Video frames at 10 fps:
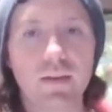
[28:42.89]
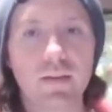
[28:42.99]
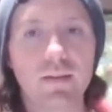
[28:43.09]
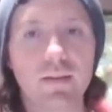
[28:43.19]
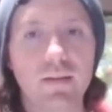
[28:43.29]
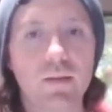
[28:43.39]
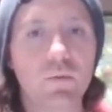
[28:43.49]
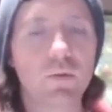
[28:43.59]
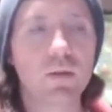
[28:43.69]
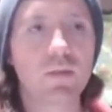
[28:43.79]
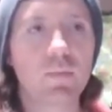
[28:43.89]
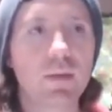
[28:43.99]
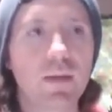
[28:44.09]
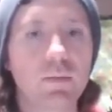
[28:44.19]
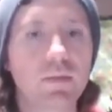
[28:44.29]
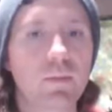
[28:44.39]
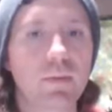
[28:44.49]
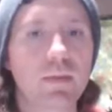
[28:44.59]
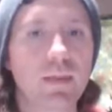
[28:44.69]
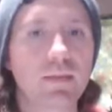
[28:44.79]
then you wouldn't have been able to
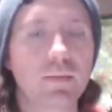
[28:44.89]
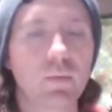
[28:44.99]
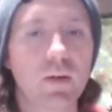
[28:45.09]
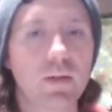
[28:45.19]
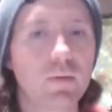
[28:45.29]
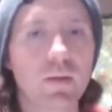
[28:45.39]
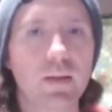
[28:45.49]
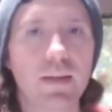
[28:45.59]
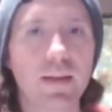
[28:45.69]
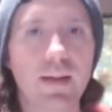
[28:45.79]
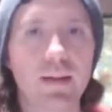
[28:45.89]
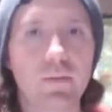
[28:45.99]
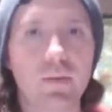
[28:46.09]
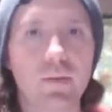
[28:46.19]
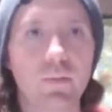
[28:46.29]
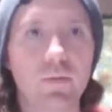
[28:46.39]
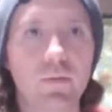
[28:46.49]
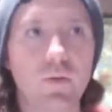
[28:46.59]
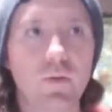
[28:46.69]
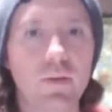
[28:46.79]
predict what you were going to get out of it
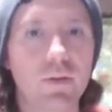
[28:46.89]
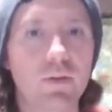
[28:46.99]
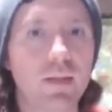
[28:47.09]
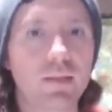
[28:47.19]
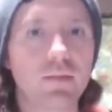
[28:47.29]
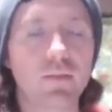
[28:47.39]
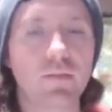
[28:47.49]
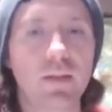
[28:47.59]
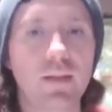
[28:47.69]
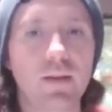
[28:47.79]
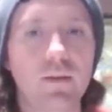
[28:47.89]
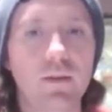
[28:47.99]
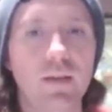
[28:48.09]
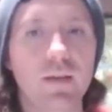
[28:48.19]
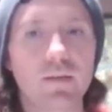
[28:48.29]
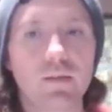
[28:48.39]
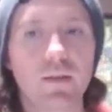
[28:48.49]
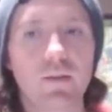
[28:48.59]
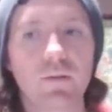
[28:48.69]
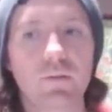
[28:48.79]
before you clicked on the video.
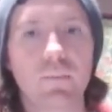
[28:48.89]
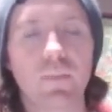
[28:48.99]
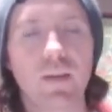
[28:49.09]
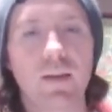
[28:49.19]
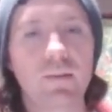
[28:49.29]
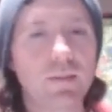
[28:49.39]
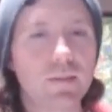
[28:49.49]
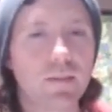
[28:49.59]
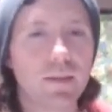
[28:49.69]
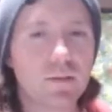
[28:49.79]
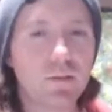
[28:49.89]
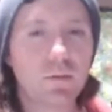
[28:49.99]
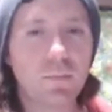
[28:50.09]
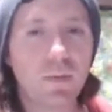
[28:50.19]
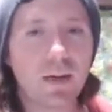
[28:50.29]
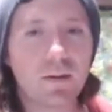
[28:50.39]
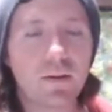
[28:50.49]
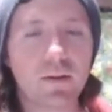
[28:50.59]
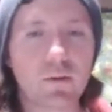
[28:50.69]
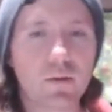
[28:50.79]
So that's just like a little
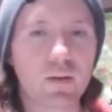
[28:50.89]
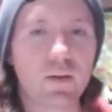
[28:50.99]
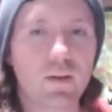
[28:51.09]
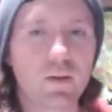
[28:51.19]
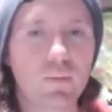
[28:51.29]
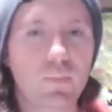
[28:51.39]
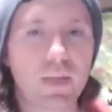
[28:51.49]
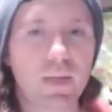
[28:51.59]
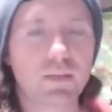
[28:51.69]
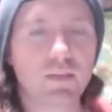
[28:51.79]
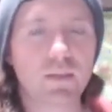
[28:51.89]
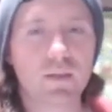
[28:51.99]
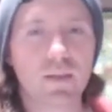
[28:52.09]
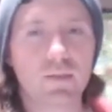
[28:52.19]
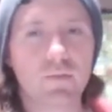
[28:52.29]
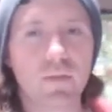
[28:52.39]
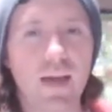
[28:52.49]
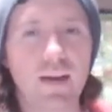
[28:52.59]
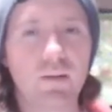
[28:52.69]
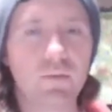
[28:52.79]
micro picture of
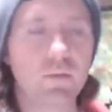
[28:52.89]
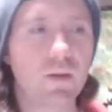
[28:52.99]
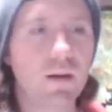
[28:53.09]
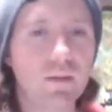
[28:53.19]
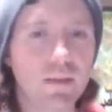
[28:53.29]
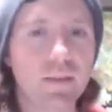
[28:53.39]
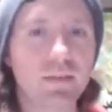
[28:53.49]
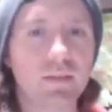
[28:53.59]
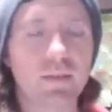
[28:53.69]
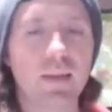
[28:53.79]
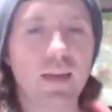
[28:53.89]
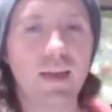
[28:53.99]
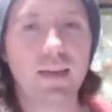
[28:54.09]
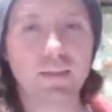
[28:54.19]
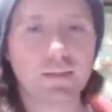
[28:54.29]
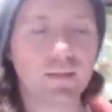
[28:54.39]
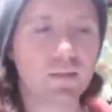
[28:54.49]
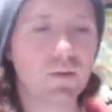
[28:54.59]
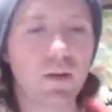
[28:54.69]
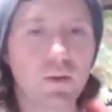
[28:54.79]
how knowledge and the gains, the
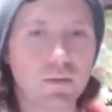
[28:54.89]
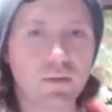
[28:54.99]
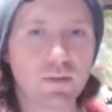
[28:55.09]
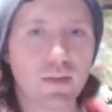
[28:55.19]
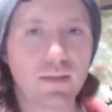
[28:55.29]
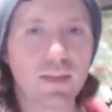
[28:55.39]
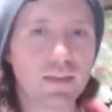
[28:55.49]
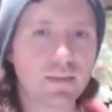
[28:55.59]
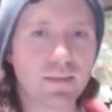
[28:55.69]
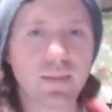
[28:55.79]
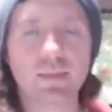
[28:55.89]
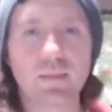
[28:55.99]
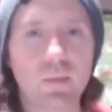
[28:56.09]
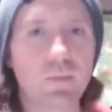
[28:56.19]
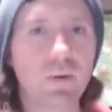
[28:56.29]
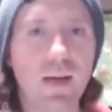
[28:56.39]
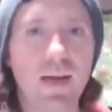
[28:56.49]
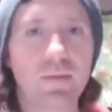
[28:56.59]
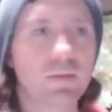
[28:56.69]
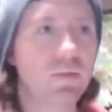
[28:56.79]
growths, the insights that people
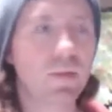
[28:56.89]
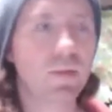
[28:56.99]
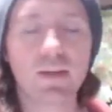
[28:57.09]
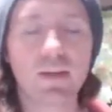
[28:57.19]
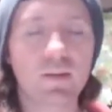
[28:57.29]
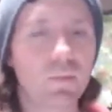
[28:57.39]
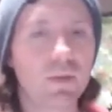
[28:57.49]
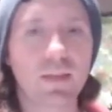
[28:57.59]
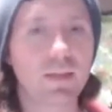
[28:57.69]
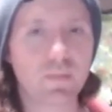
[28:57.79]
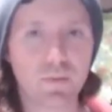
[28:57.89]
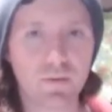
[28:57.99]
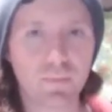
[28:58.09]
have, it's very unpredictable.